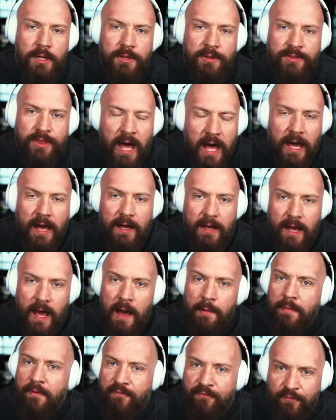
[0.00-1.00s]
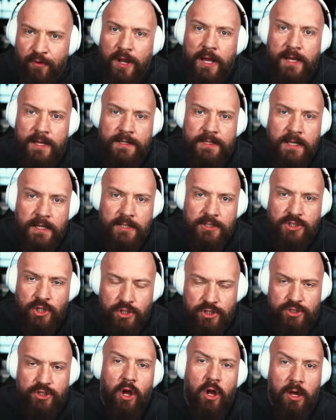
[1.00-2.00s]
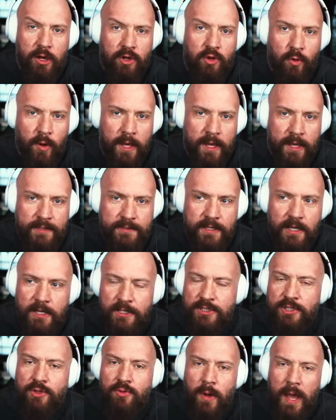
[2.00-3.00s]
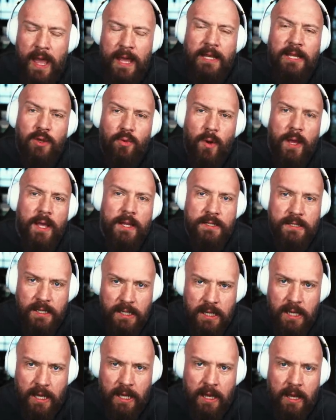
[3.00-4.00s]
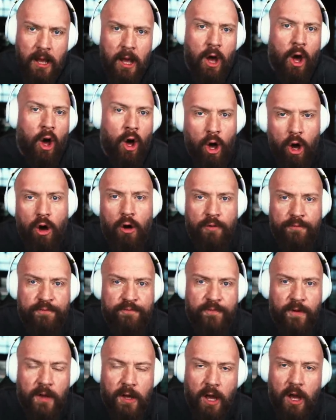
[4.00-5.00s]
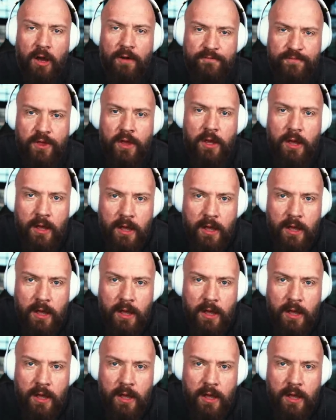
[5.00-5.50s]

that, I'm afraid, does not equate to anywhere near half of the